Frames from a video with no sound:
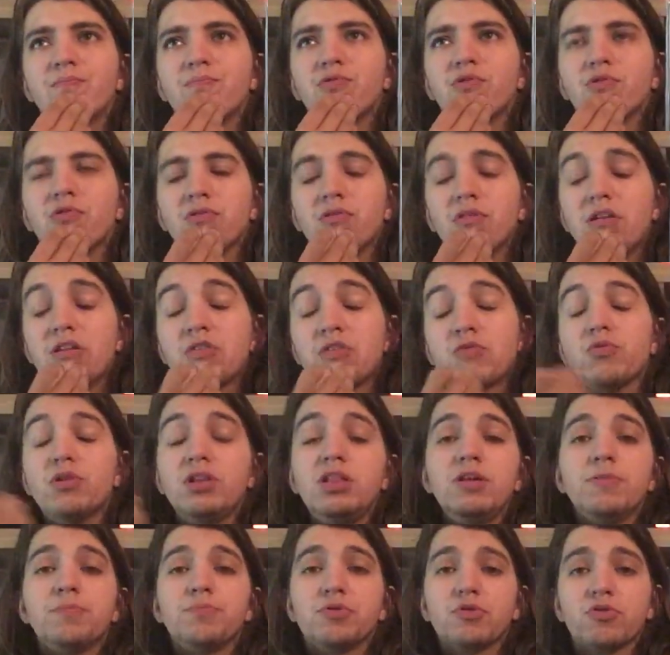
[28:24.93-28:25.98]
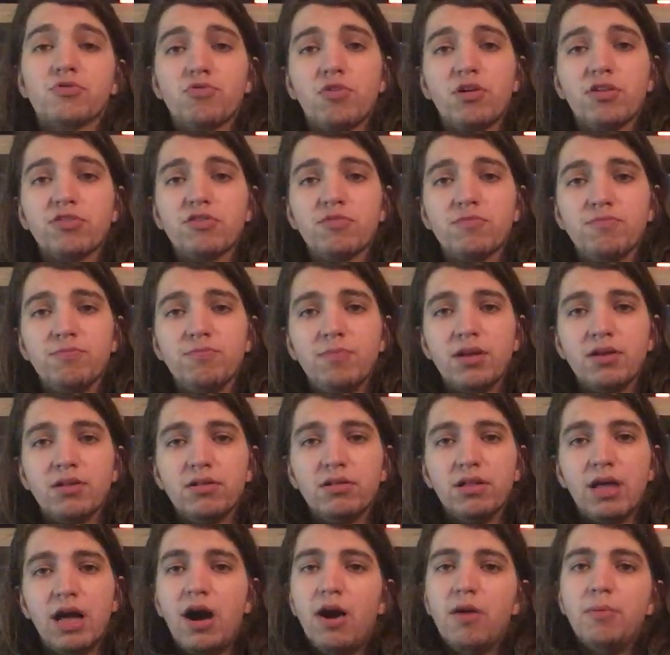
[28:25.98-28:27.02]
pro- it's really a progressive
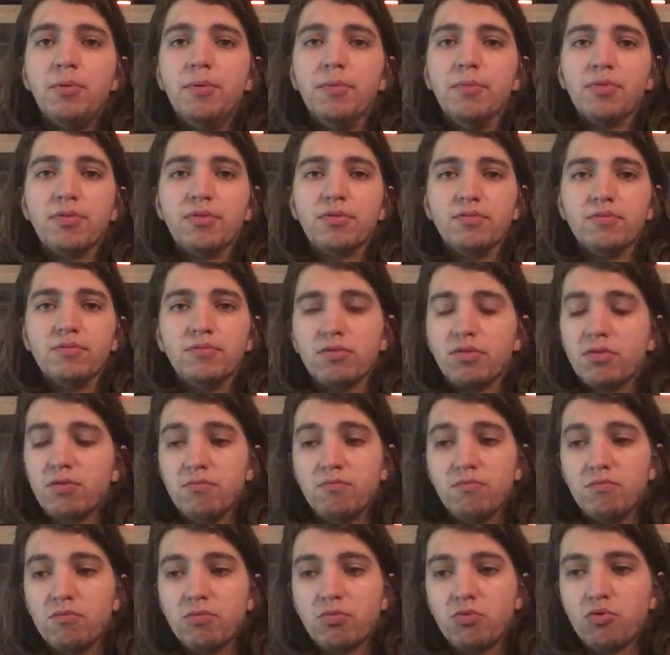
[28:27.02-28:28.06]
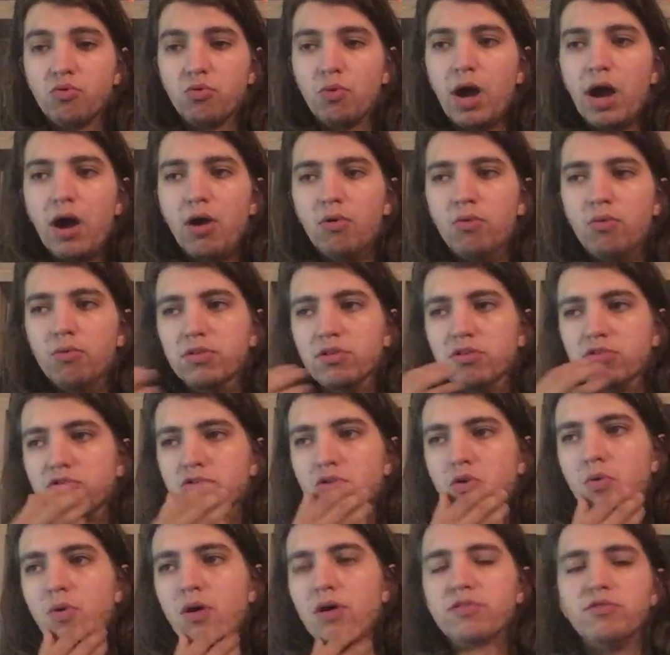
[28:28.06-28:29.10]
metal album throughout. There's
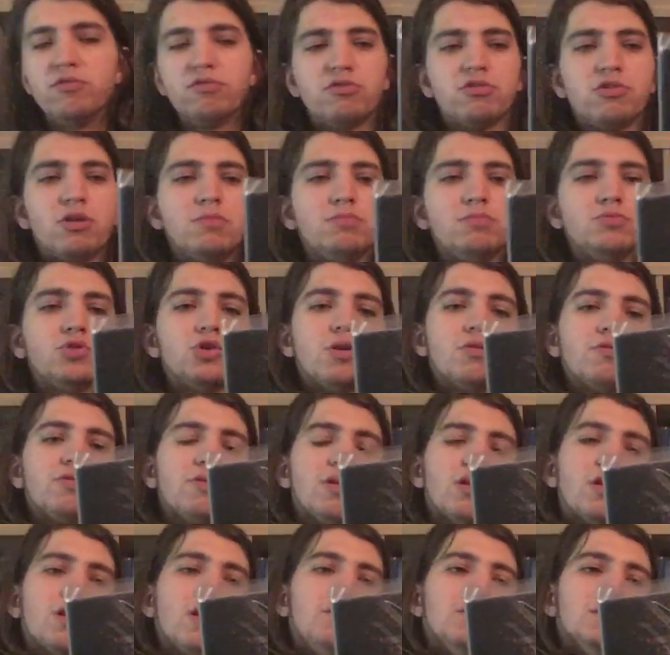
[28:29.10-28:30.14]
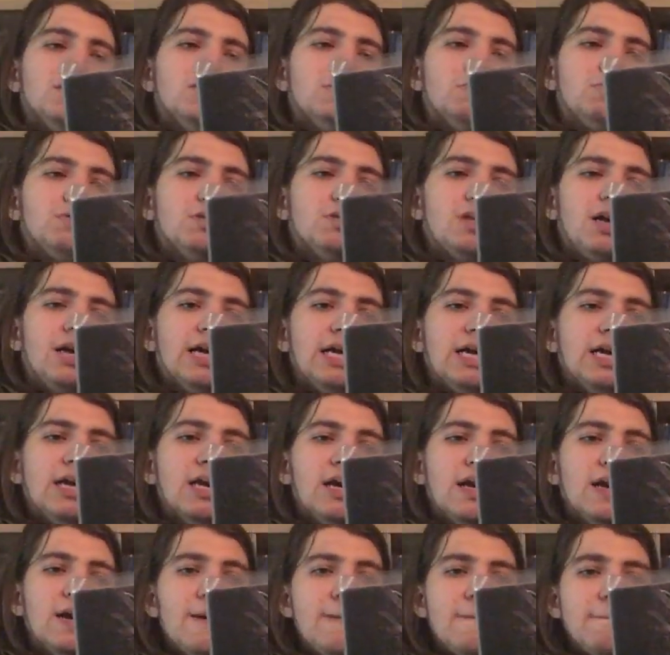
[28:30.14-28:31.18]
no other subgenres that come into play,
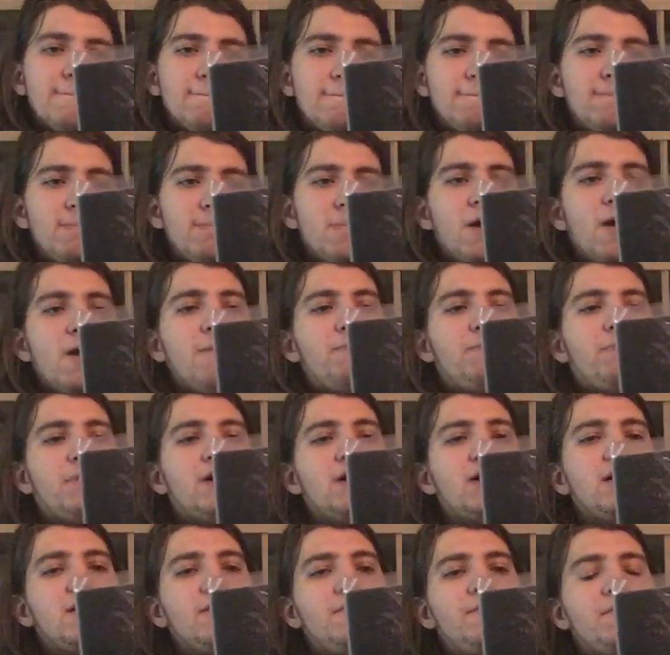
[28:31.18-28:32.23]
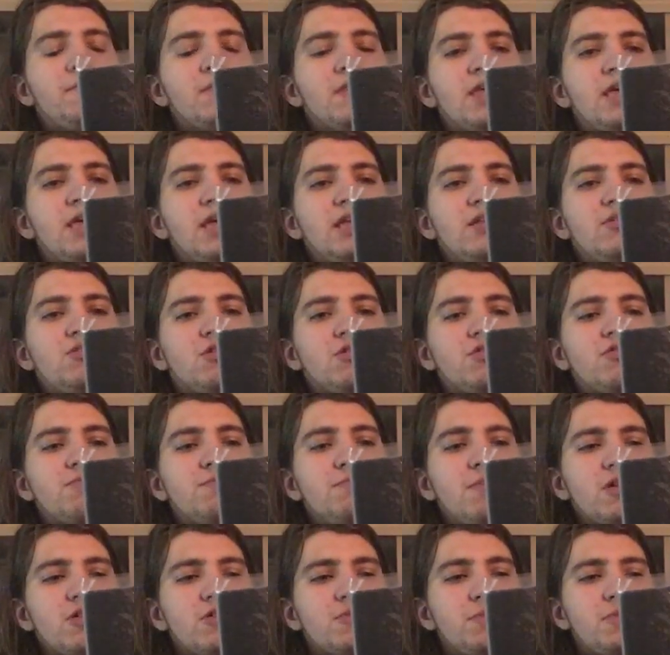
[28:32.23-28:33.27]
but it just
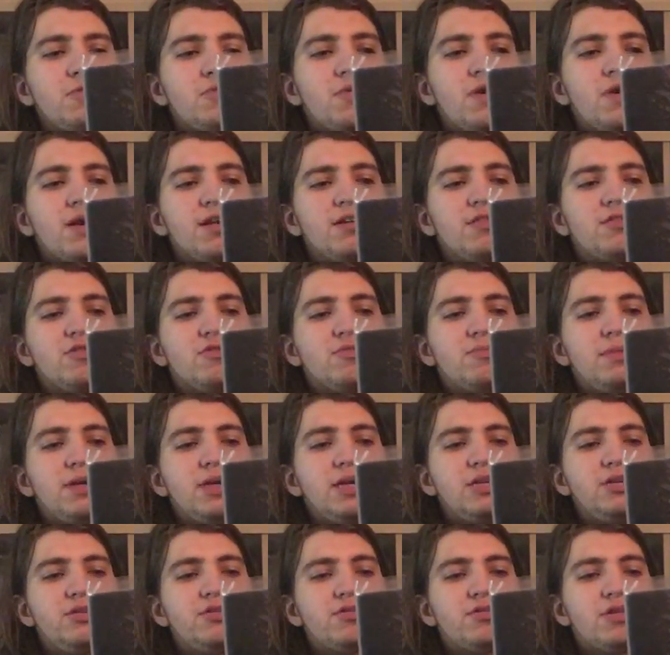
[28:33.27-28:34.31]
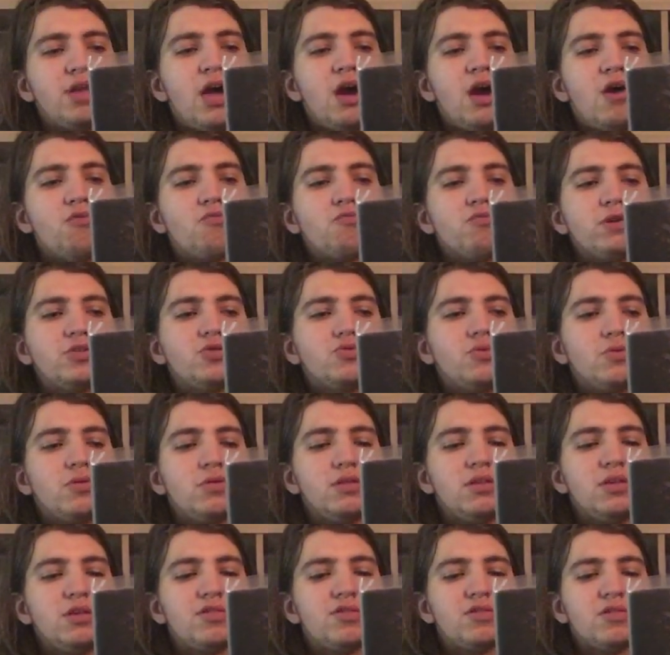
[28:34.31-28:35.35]
mesmerizes me just how
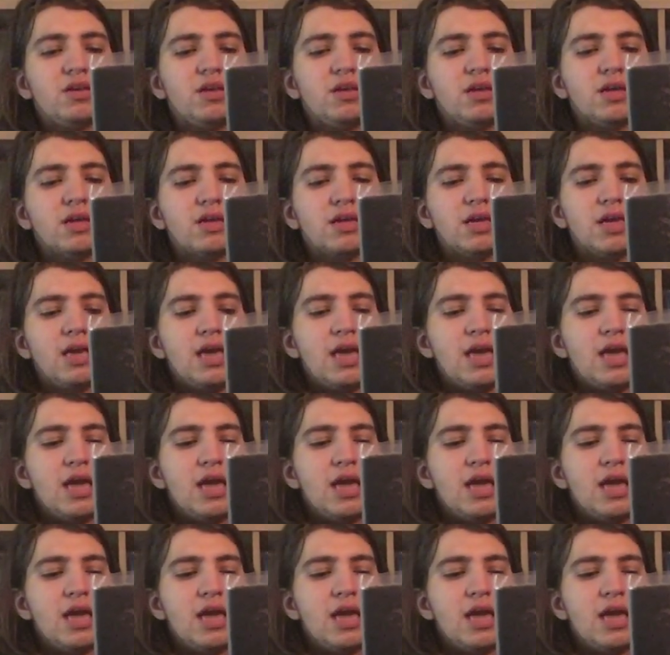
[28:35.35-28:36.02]
ritualistic